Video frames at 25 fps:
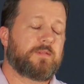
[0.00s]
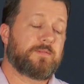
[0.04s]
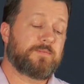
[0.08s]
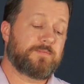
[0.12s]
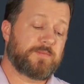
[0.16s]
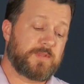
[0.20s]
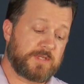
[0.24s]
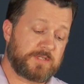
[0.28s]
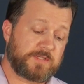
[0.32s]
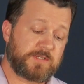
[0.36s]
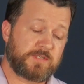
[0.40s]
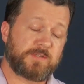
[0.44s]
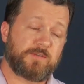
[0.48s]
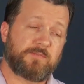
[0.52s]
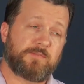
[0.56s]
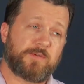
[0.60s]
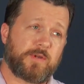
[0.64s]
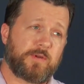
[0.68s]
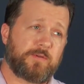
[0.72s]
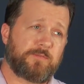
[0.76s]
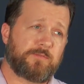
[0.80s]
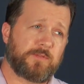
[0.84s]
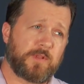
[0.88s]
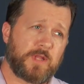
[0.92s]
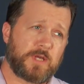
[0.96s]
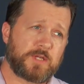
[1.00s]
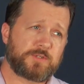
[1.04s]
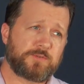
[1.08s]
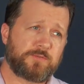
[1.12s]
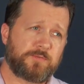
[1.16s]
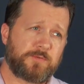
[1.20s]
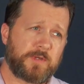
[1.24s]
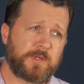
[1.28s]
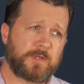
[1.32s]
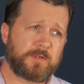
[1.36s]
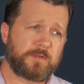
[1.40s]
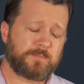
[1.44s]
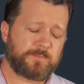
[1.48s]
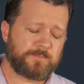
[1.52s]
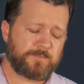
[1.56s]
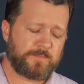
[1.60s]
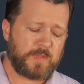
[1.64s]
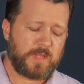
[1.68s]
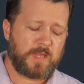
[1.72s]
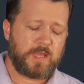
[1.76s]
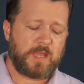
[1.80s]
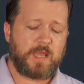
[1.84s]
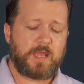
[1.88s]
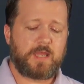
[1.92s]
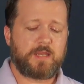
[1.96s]
This is a very flush fit,
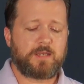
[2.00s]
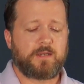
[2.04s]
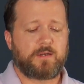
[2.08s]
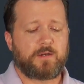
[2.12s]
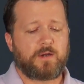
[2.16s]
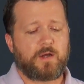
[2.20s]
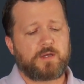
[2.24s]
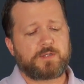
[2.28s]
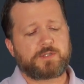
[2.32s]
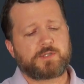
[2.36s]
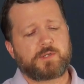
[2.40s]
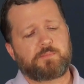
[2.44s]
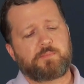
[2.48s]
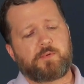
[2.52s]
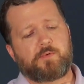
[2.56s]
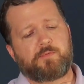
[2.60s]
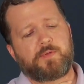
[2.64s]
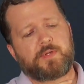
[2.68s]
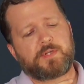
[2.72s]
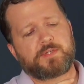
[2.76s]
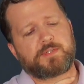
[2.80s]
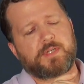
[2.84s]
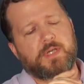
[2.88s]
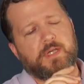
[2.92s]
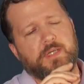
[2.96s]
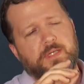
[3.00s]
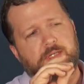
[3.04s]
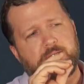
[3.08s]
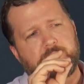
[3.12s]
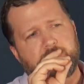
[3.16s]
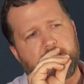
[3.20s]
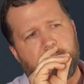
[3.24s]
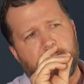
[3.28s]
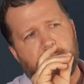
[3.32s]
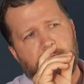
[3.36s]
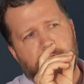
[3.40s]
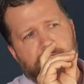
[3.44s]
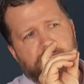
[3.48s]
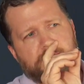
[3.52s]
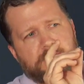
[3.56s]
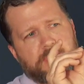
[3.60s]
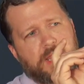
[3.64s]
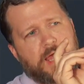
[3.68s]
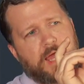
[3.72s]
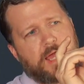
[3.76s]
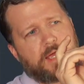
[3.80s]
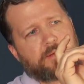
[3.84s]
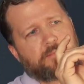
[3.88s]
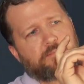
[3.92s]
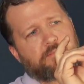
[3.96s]
and it also prevents any type of
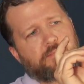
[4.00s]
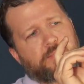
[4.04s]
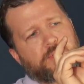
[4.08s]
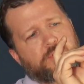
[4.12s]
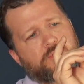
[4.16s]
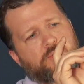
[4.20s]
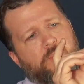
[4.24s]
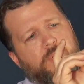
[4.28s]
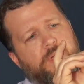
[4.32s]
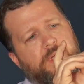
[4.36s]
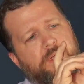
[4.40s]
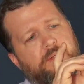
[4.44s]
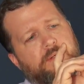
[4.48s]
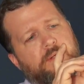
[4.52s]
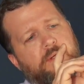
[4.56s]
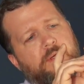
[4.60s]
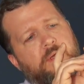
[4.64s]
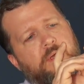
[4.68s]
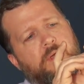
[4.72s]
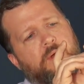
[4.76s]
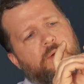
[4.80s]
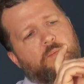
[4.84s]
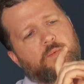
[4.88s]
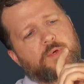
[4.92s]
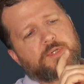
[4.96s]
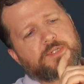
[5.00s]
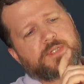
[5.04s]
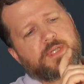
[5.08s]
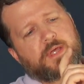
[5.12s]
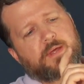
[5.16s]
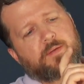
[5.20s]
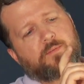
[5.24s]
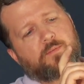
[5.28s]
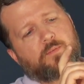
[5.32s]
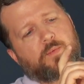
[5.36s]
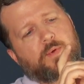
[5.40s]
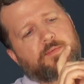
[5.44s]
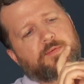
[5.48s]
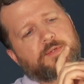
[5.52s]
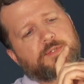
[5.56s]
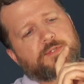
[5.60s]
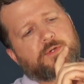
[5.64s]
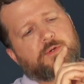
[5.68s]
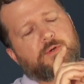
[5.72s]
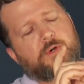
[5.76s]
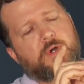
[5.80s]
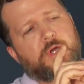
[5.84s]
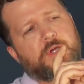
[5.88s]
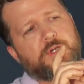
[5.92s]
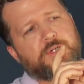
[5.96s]
slack between once that rivet's
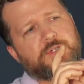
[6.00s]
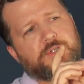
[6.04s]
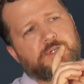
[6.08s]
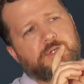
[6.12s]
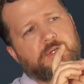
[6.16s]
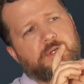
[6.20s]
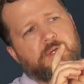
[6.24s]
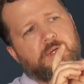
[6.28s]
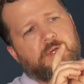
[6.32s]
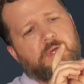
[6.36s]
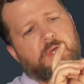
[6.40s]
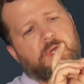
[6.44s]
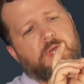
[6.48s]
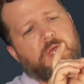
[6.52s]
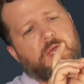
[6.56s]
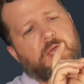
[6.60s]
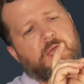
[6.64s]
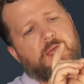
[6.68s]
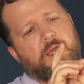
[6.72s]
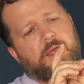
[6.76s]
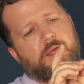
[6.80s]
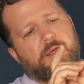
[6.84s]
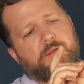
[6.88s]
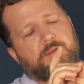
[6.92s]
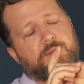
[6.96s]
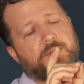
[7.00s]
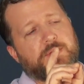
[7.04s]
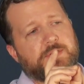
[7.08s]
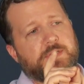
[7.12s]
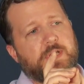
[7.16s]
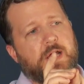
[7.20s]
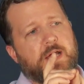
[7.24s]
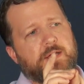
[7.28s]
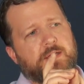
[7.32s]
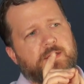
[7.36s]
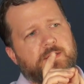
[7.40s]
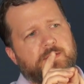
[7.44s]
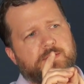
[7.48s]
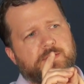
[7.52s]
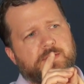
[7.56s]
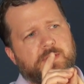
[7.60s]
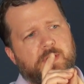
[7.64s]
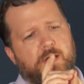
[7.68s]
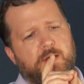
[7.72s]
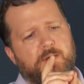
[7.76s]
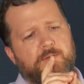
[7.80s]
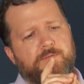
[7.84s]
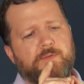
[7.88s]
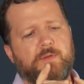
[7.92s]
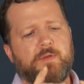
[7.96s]
crushed and the stock
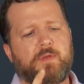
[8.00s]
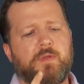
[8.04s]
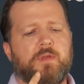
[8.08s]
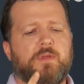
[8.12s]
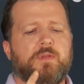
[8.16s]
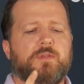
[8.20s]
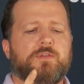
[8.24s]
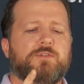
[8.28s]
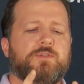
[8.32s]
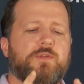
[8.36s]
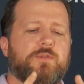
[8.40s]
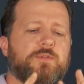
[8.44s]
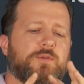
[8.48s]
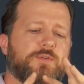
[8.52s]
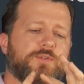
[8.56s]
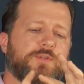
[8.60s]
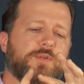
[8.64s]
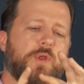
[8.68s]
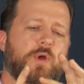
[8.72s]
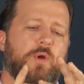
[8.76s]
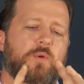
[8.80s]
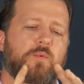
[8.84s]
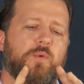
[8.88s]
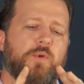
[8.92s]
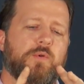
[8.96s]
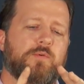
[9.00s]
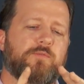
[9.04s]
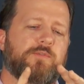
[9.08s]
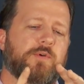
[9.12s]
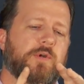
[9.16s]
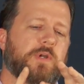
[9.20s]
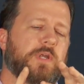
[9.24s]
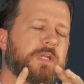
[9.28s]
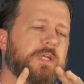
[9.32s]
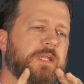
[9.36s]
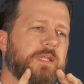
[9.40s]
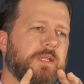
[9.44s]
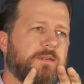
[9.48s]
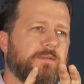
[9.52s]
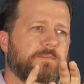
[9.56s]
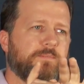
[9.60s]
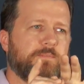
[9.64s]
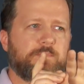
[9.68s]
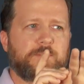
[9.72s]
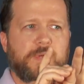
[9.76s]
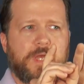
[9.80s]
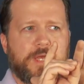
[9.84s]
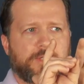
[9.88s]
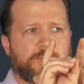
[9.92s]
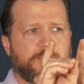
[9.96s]
itself. So there's no room for any
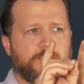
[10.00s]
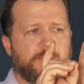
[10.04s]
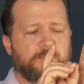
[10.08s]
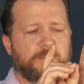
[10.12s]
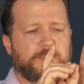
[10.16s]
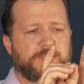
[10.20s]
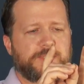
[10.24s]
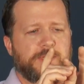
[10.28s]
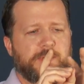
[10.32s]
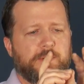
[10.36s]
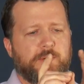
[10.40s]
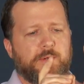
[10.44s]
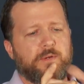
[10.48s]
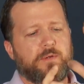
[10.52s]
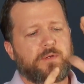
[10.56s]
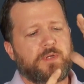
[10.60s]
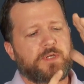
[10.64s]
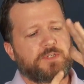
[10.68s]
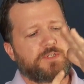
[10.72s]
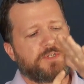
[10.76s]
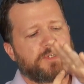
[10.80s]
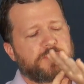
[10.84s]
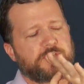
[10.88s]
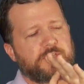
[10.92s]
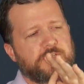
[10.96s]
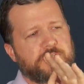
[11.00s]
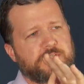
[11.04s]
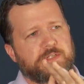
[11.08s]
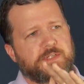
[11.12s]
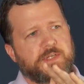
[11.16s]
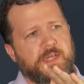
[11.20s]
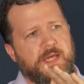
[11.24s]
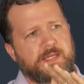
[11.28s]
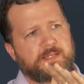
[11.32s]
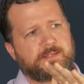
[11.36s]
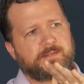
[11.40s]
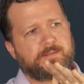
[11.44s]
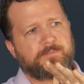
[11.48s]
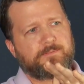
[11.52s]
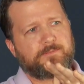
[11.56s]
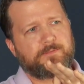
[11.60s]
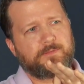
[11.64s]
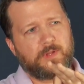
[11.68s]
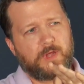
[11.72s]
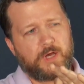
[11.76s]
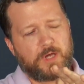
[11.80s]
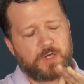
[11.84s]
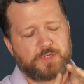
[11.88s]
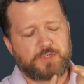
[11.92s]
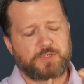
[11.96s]
extra material. It just sits nice and
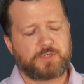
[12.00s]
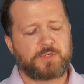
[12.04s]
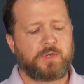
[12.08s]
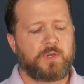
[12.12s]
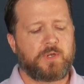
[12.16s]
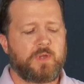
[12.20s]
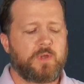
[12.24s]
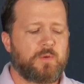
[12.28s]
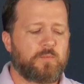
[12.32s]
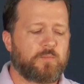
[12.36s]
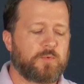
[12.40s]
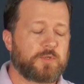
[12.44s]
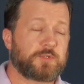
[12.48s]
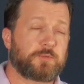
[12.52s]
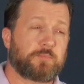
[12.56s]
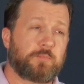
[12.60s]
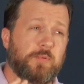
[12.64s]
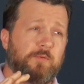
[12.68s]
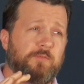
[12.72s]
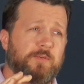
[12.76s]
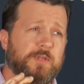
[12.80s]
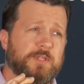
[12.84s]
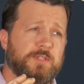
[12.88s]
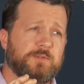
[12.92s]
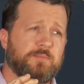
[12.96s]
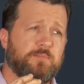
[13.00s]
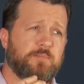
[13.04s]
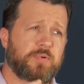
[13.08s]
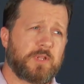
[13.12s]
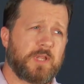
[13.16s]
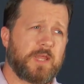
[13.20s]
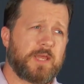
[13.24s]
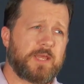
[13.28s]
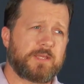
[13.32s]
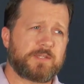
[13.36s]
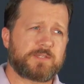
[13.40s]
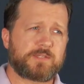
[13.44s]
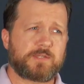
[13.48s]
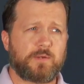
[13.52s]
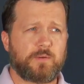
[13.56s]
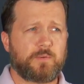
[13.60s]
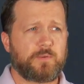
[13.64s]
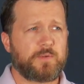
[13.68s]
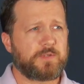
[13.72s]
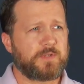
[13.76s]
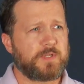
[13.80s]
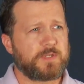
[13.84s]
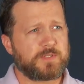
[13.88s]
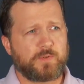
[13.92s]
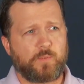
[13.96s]
flush, which prevents play, so
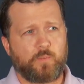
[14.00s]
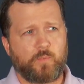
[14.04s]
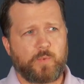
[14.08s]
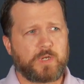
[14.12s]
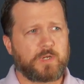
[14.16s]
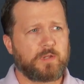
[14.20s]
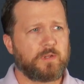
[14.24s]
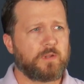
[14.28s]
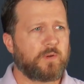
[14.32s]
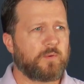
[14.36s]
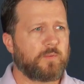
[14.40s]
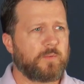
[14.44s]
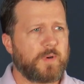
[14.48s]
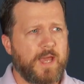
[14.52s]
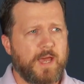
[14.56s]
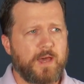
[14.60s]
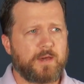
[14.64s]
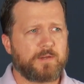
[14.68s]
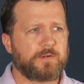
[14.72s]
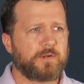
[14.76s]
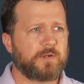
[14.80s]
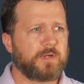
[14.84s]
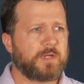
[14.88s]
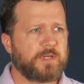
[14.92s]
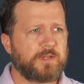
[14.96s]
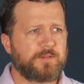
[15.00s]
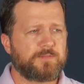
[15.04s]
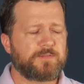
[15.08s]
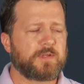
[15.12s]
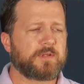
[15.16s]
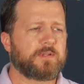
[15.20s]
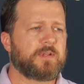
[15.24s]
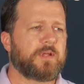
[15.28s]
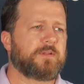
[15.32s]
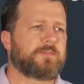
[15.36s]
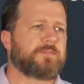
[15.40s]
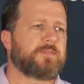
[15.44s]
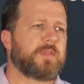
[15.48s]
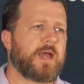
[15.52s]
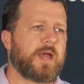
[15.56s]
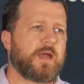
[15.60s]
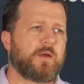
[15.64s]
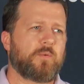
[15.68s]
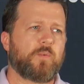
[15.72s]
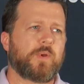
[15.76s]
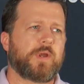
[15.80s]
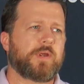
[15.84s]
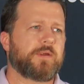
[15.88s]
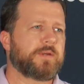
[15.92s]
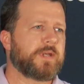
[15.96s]
it doesn't wiggle around or anything like that,
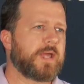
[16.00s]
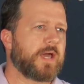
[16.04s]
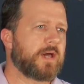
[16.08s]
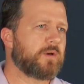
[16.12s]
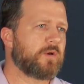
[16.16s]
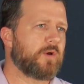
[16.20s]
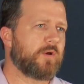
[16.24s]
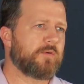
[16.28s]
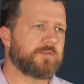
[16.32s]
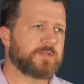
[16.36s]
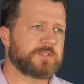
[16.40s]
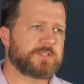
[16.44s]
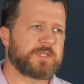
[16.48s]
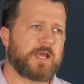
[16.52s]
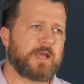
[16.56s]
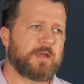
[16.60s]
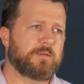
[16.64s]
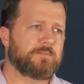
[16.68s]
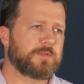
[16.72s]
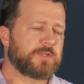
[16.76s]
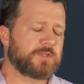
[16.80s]
wearing out over time.